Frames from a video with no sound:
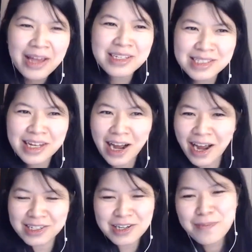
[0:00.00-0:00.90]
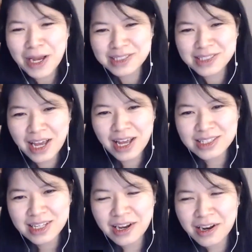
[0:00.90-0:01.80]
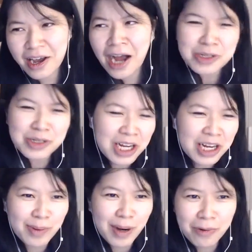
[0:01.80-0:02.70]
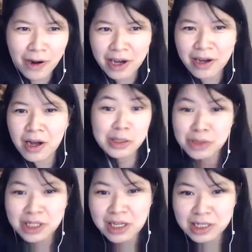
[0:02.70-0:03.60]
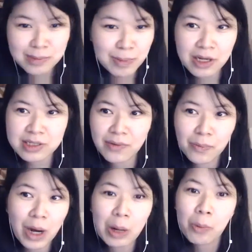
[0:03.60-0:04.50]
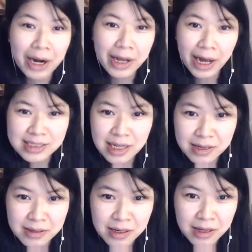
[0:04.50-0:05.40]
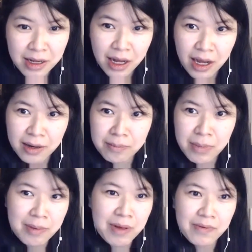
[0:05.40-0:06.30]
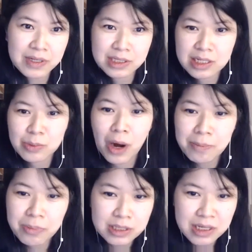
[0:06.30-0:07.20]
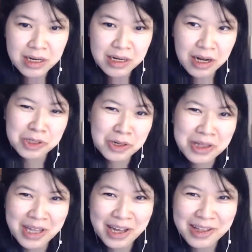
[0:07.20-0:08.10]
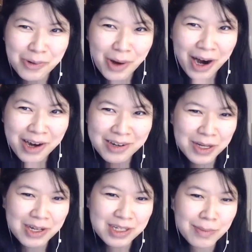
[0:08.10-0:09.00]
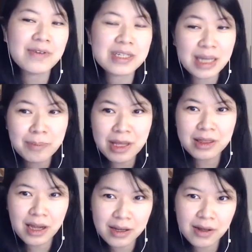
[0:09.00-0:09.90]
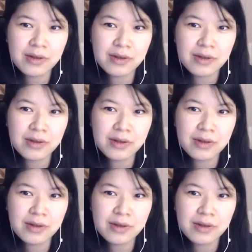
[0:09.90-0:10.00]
hey, this guy actually makes sense and I should change my product hugely just because of what one guy said and maybe if it's just one person you shouldn't take it to heart because if it's something that